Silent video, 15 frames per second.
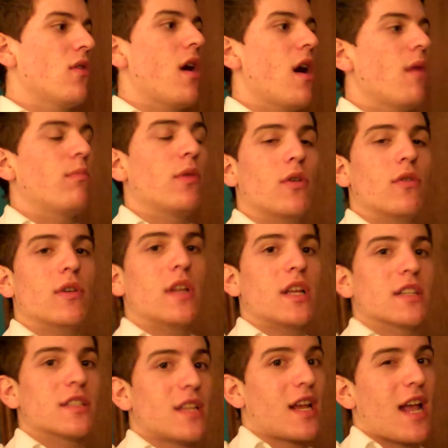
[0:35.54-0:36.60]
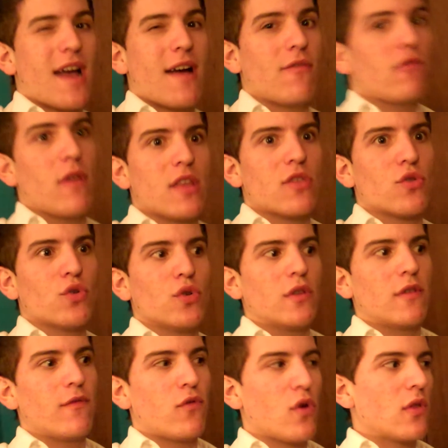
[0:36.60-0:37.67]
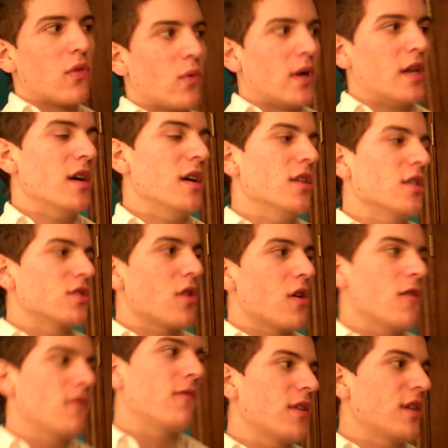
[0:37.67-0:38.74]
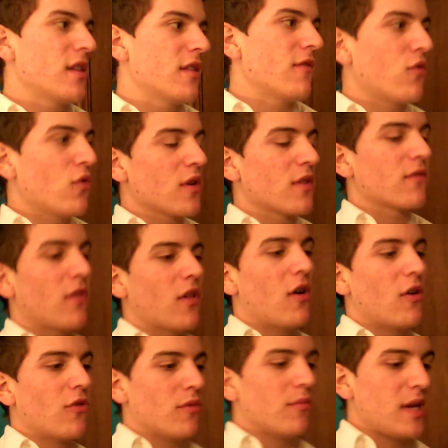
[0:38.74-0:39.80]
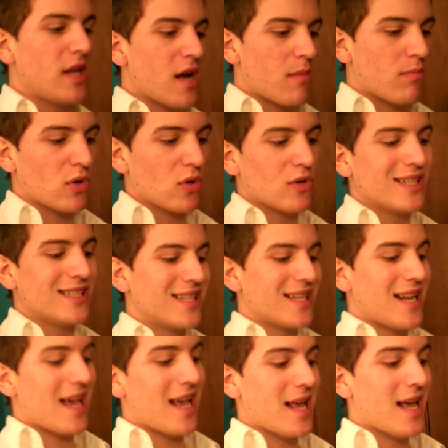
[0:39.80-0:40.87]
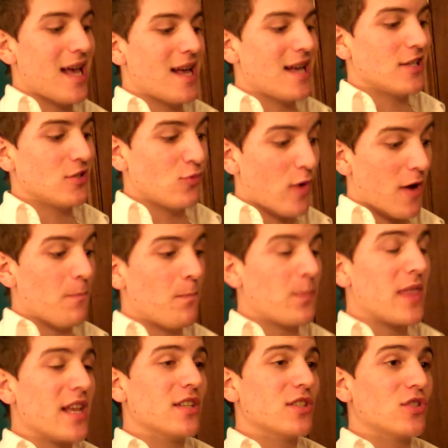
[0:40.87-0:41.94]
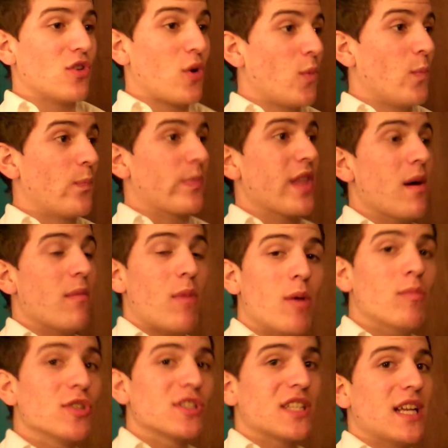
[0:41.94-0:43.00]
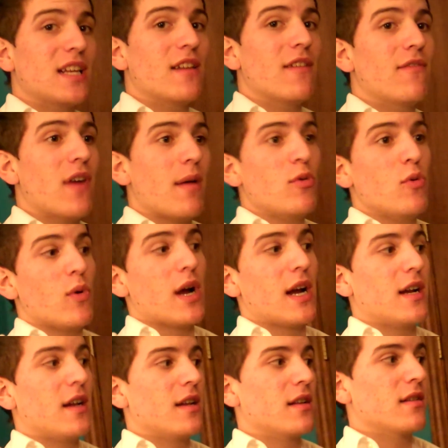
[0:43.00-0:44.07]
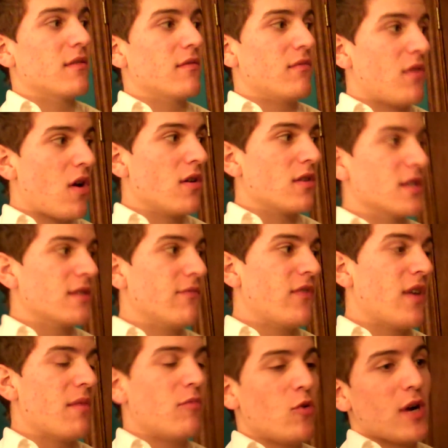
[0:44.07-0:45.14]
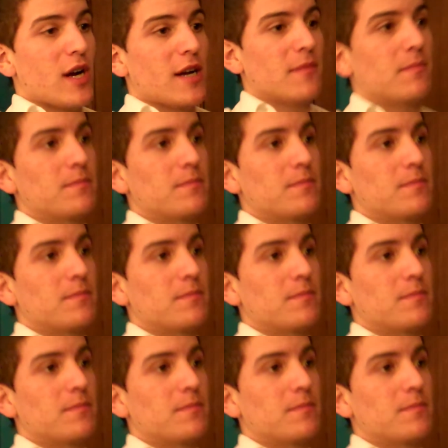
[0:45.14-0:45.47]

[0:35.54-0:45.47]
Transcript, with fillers: uploading, it's like halfway through the fourth one. So hopefully the fourth vlog will be uploaded today as well. So I'm almost into February, vlogs in February.